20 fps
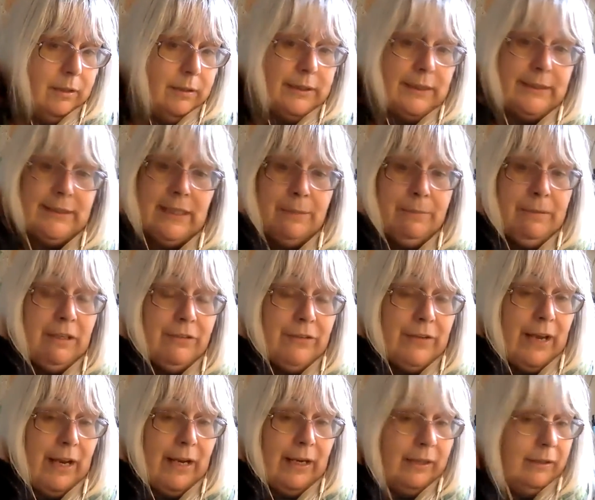as I say, the middle of the
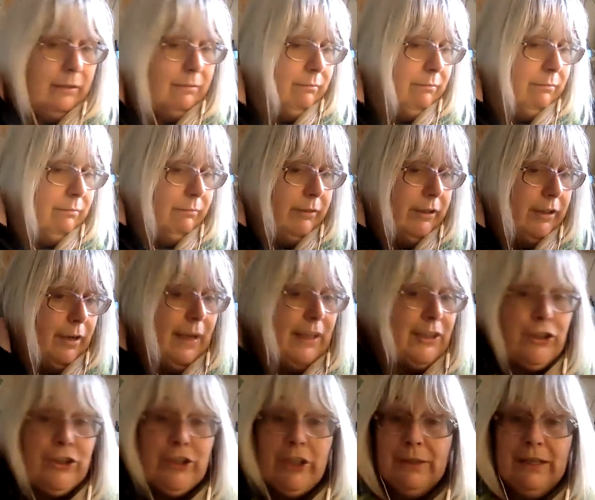neck, you know,
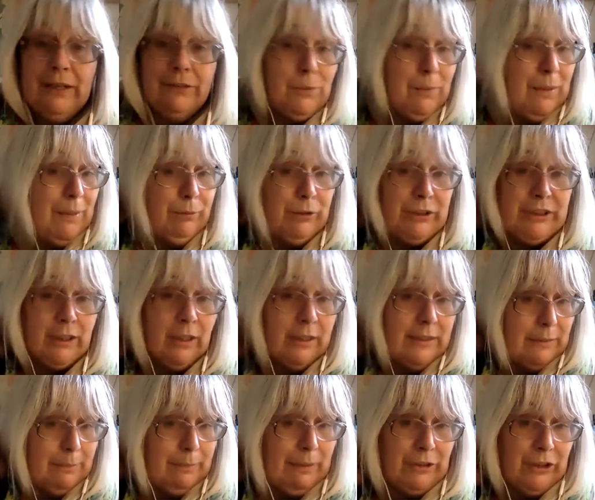and you don't have to be
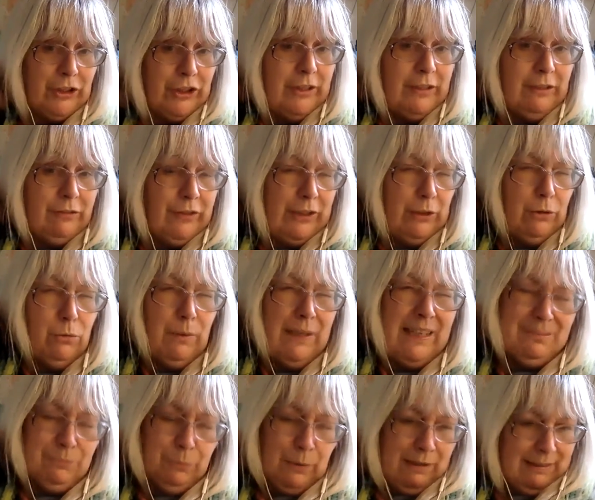precise about it. You don't have to think, oh,
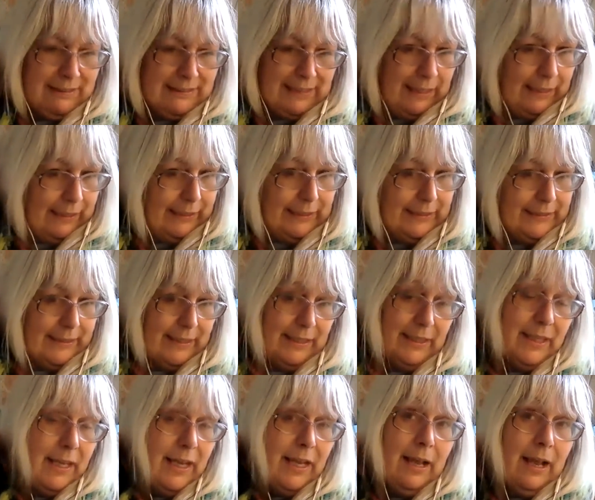where exactly is it?
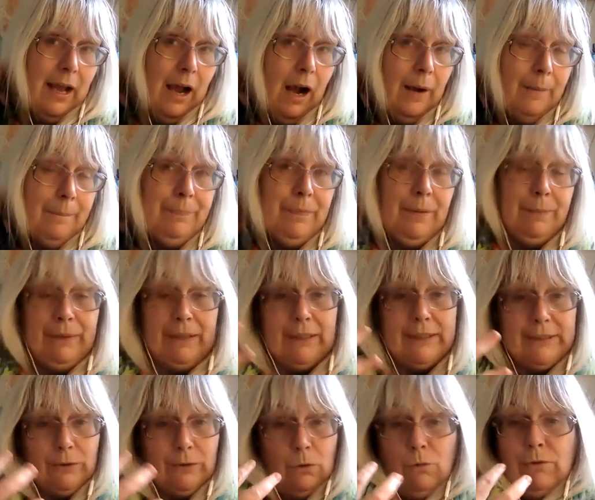
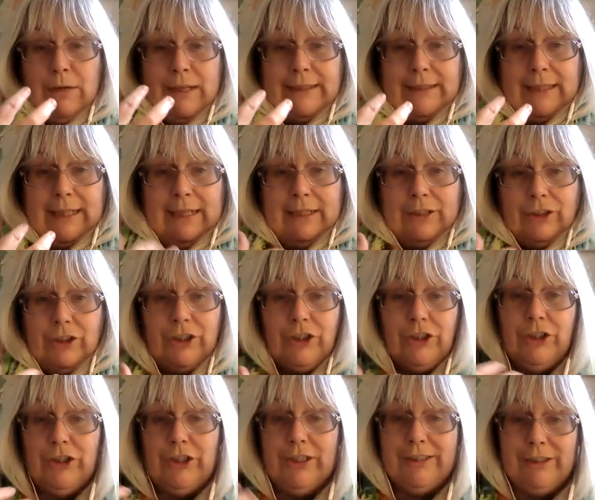Because already in Jin
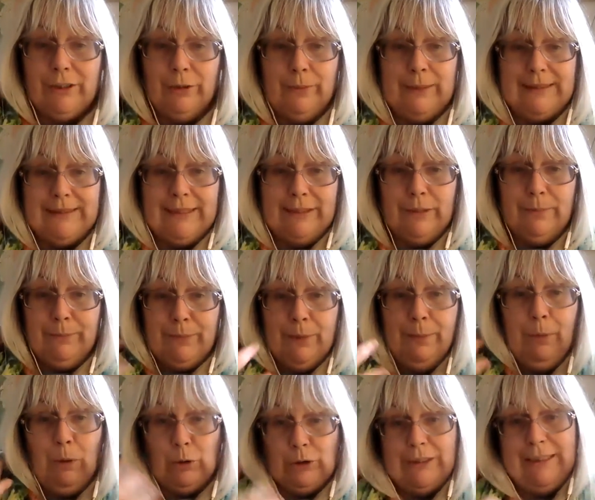Shinjitsu, we say that the
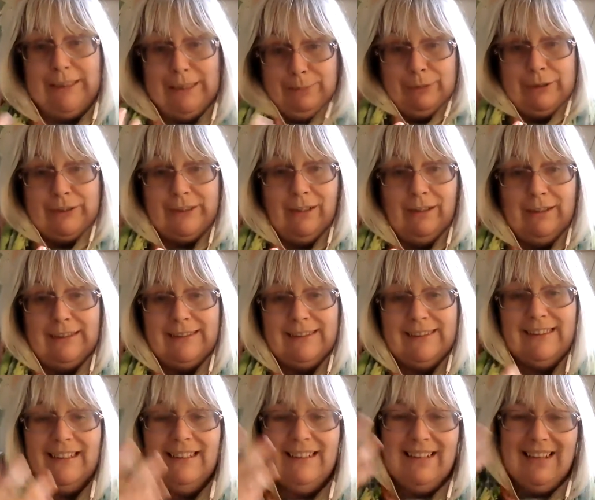body is
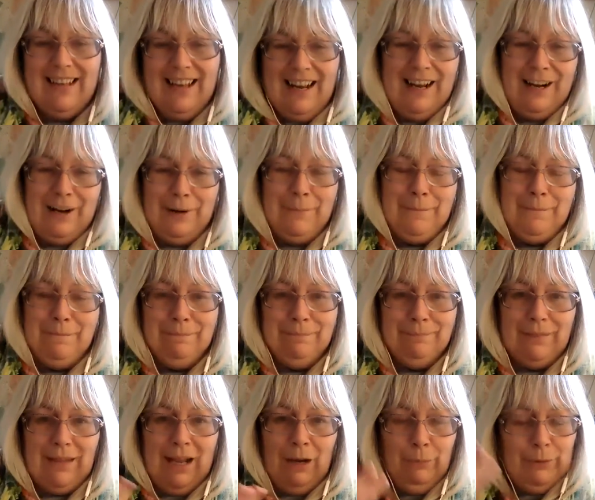precise. And
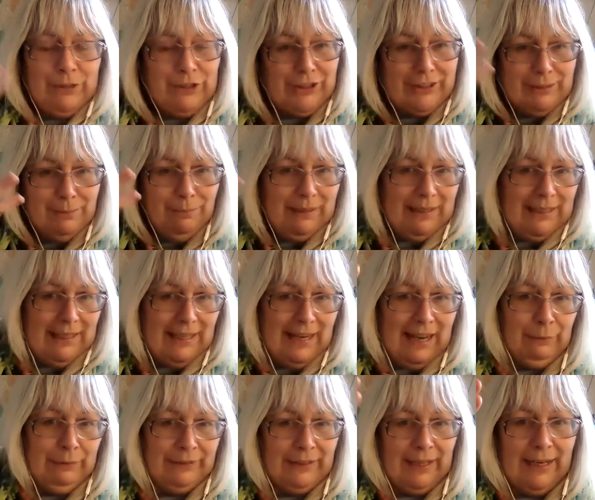we're just simply
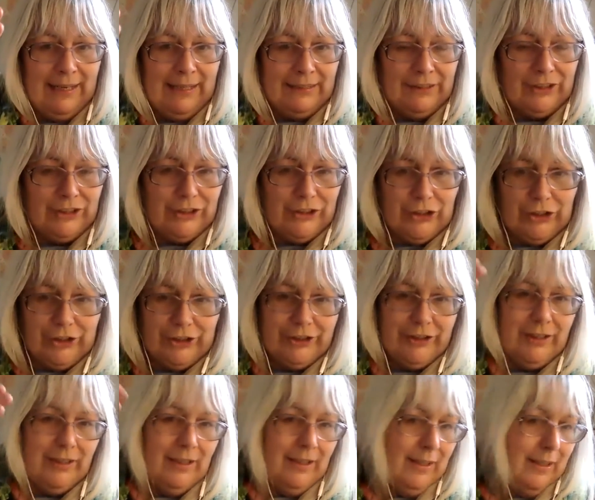allowing the hands to
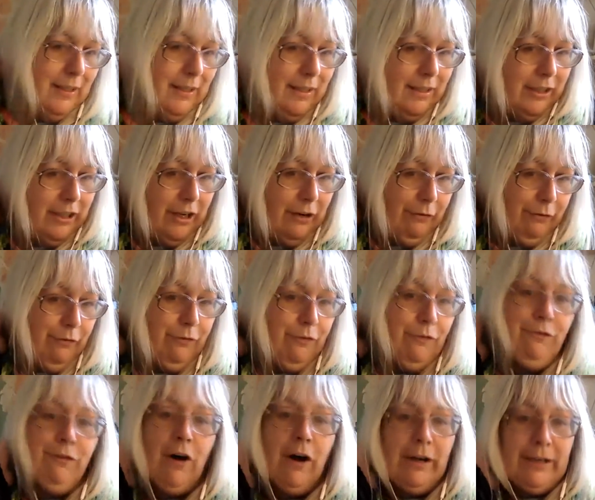just, you know,
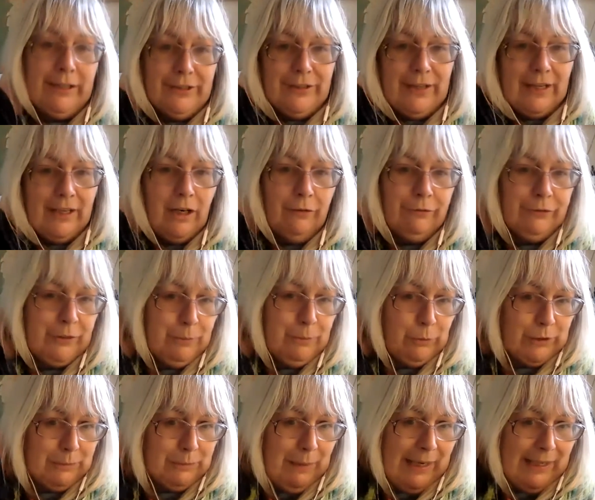find that
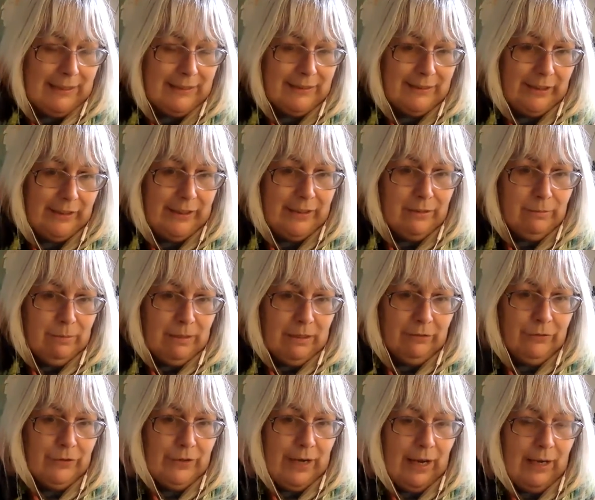comfortable space in the middle
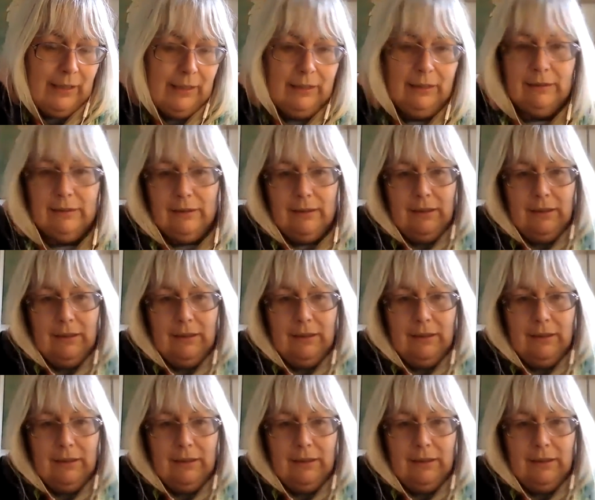of the neck.